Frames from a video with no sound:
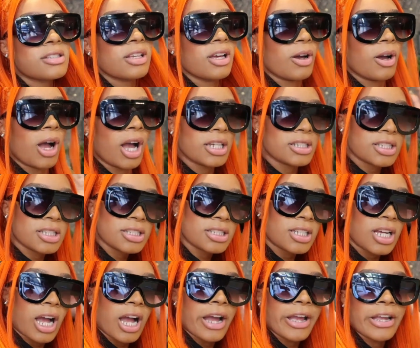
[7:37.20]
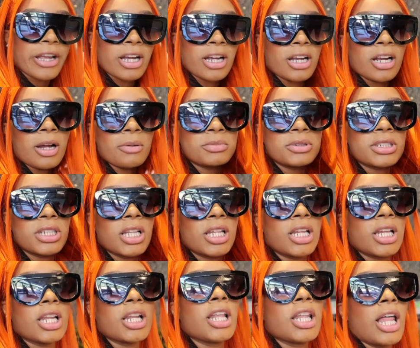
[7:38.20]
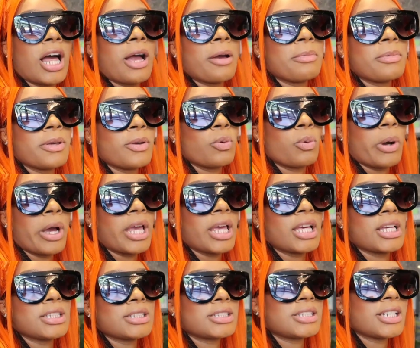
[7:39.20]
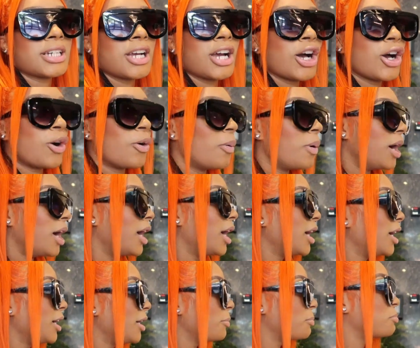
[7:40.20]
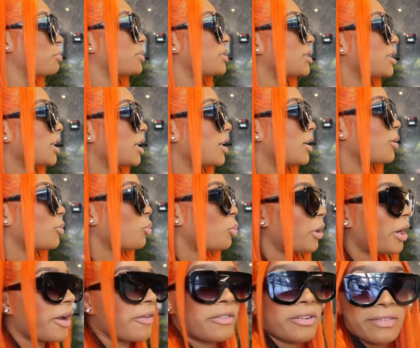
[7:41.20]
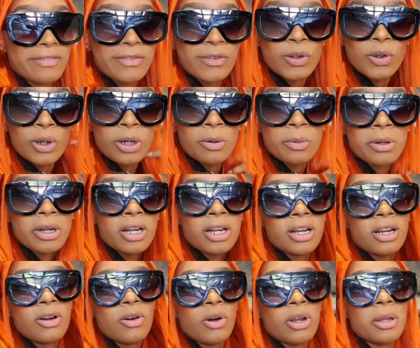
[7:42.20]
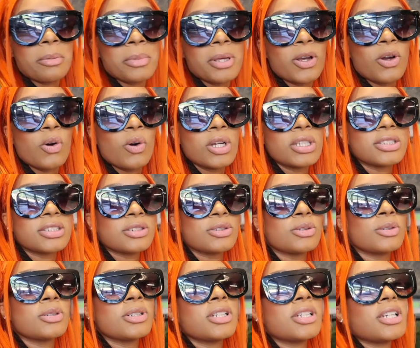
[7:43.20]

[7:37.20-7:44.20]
I just got here. I'm chilling in the lobby waiting to go up to whatever floor we're going to be going to.